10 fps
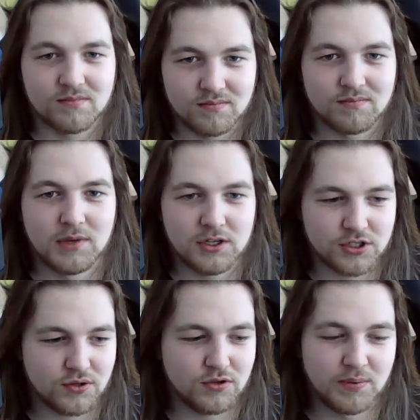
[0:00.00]
make sure
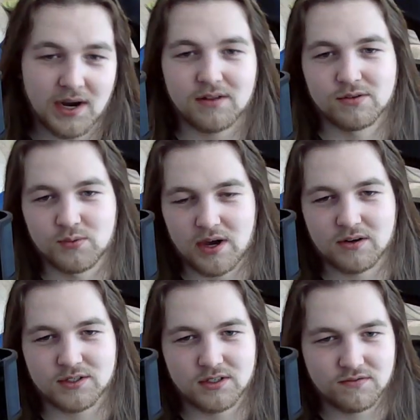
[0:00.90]
you buy those wires
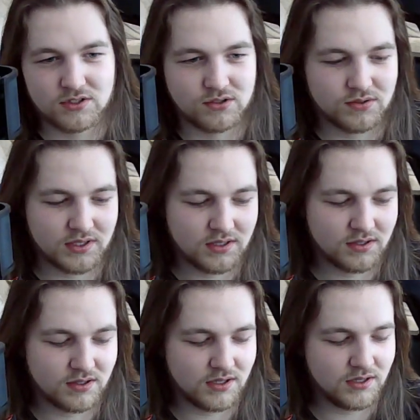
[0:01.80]
individually.
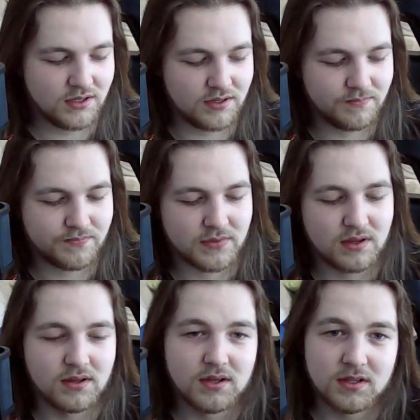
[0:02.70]

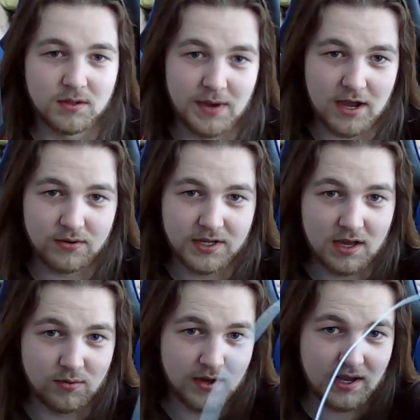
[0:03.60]
The battery
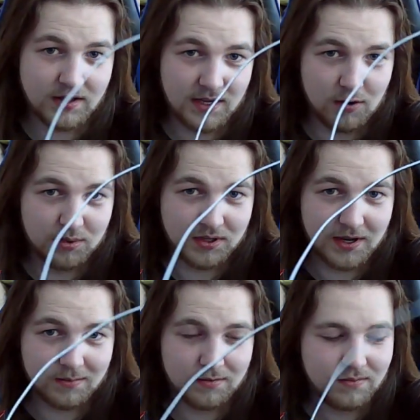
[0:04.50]
cable and the output
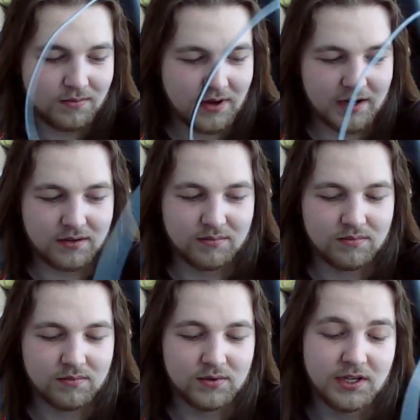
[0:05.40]
cable. I can
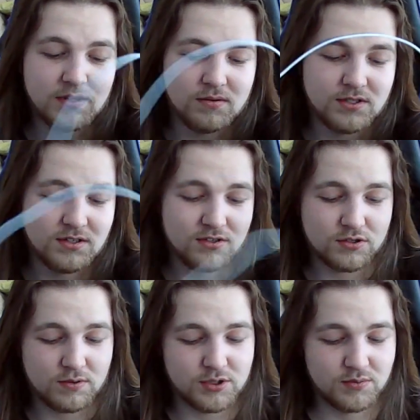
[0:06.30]
link those in the
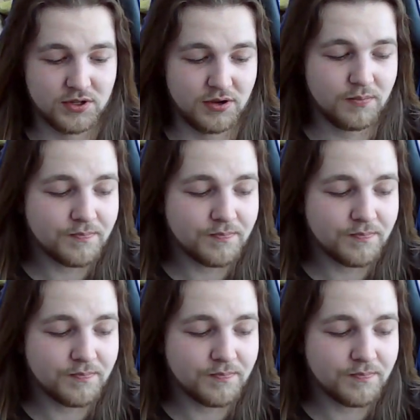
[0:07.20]
description below.